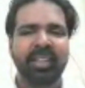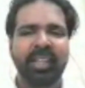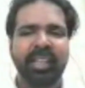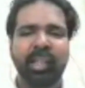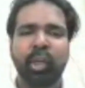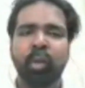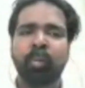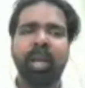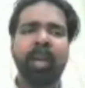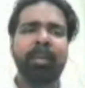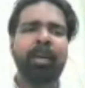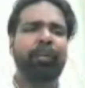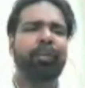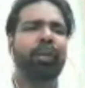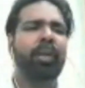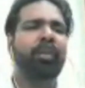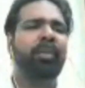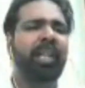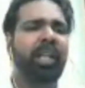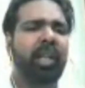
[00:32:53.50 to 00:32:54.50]
You may be
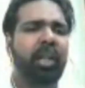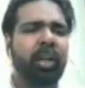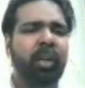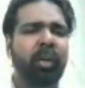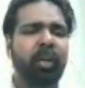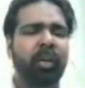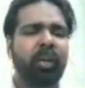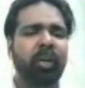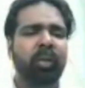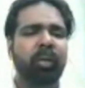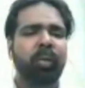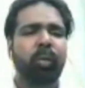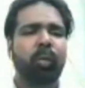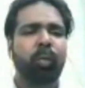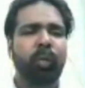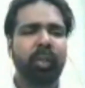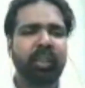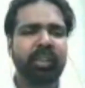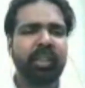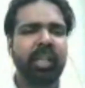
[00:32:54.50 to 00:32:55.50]
familiar
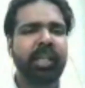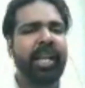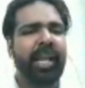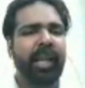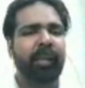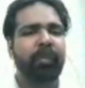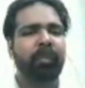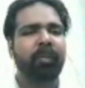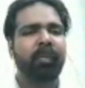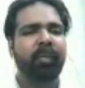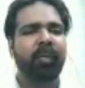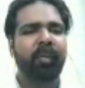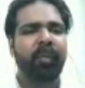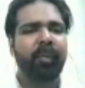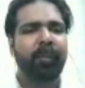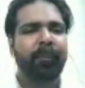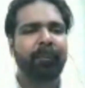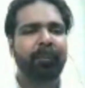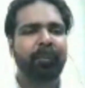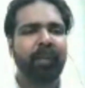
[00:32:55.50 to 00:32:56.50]
with the name
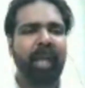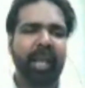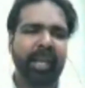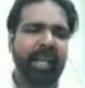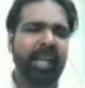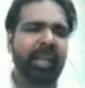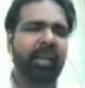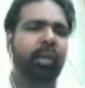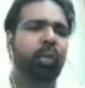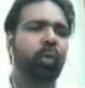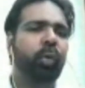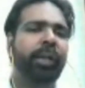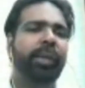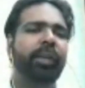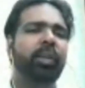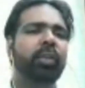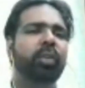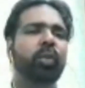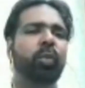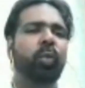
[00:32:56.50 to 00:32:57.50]
again during
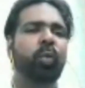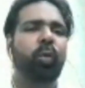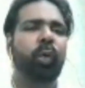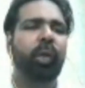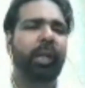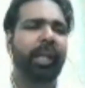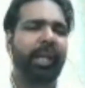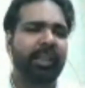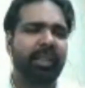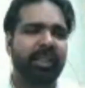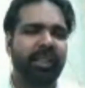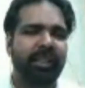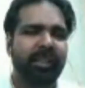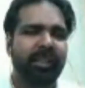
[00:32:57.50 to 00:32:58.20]
your school days.